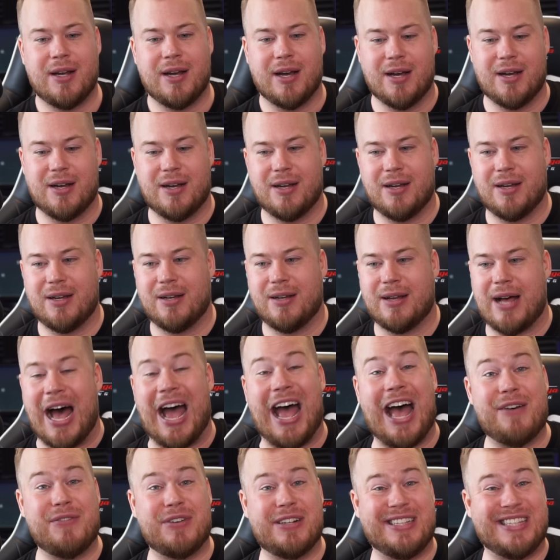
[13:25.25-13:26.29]
I
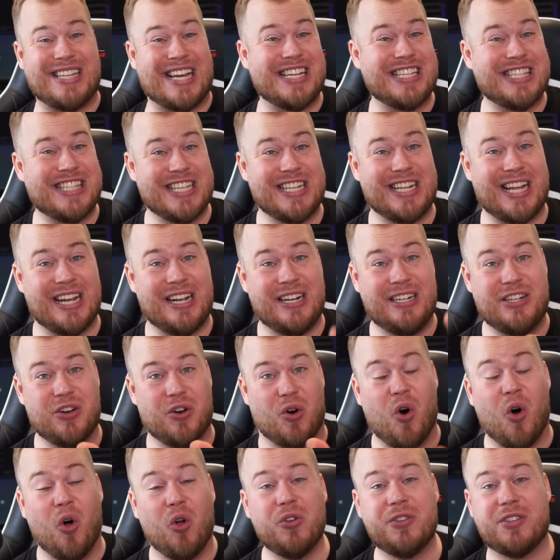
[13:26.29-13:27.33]
haven't tested like the
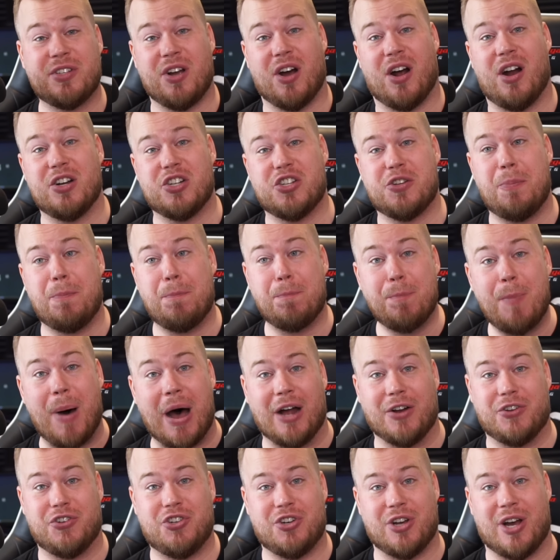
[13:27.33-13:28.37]
old cars much.